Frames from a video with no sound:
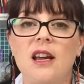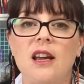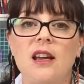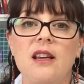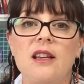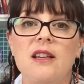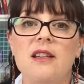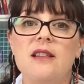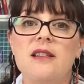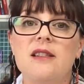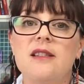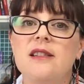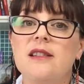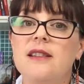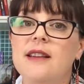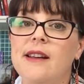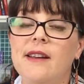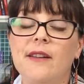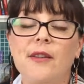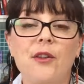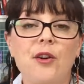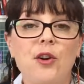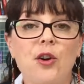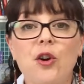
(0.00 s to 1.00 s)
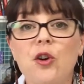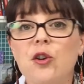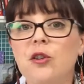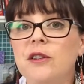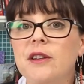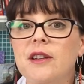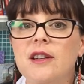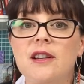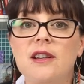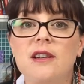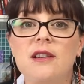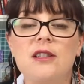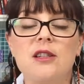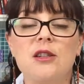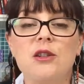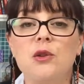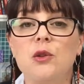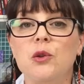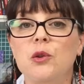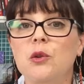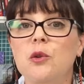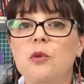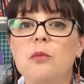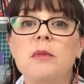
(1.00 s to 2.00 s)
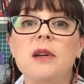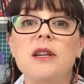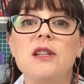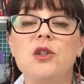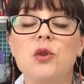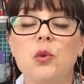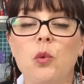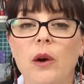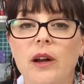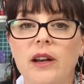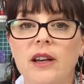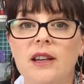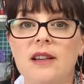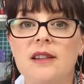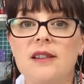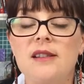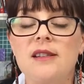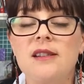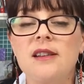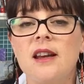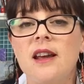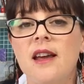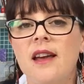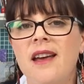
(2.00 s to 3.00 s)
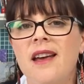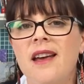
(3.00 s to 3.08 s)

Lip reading: is in their early to mid 20s.